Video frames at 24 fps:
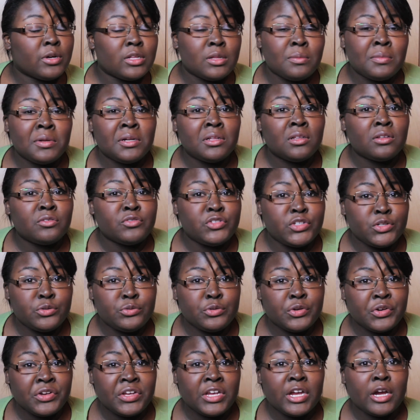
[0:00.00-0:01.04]
in the middle of
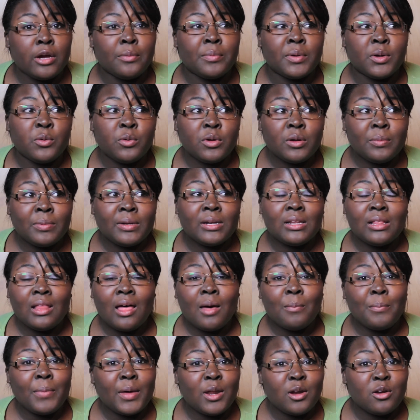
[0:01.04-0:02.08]
junior year, but it would have been a
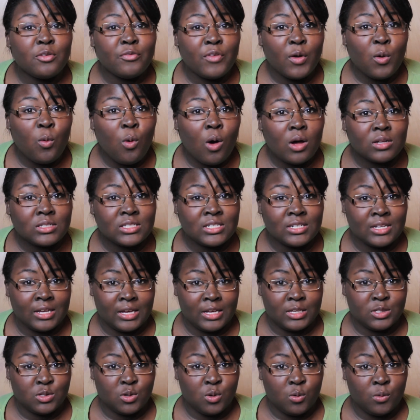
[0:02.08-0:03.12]
lot better if I walked into
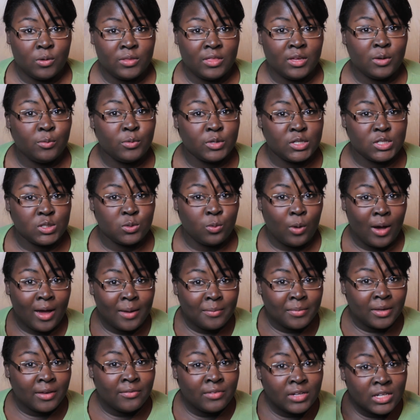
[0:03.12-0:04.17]
high school with it, which is why
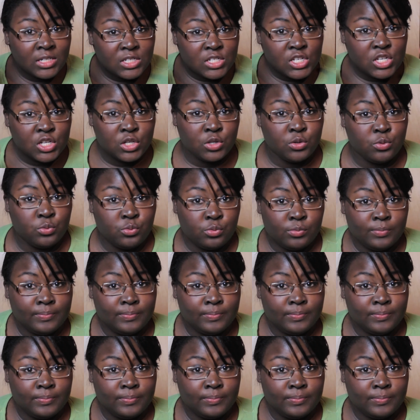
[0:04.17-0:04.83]
I'm giving it to you.